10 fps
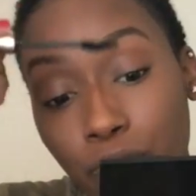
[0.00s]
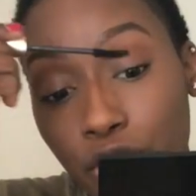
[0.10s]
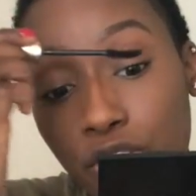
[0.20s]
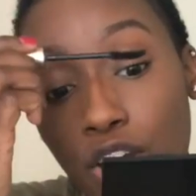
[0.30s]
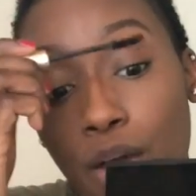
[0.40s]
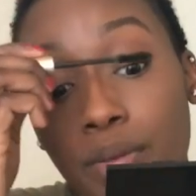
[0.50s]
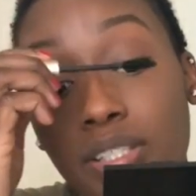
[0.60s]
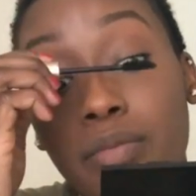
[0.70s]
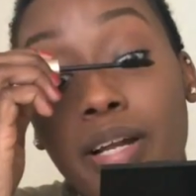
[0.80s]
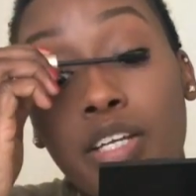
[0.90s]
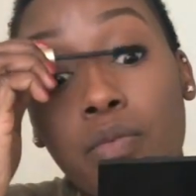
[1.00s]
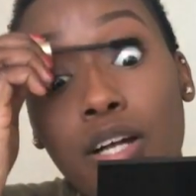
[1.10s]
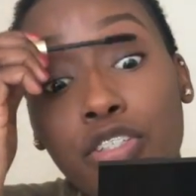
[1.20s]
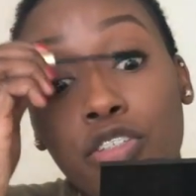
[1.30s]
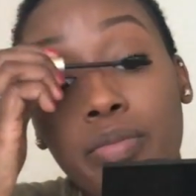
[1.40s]
there's always somebody
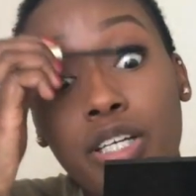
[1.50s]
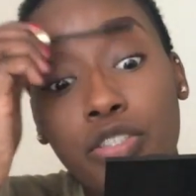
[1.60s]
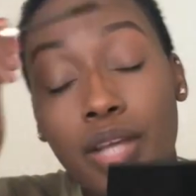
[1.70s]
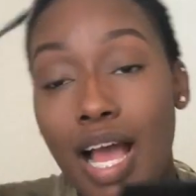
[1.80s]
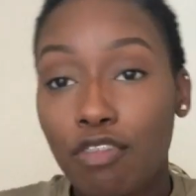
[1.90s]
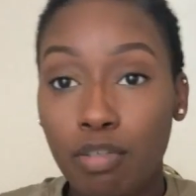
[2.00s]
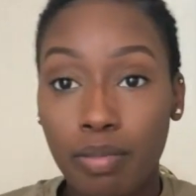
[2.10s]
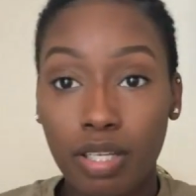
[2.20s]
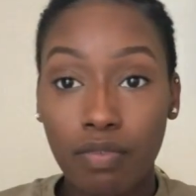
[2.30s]
watching you because you have to be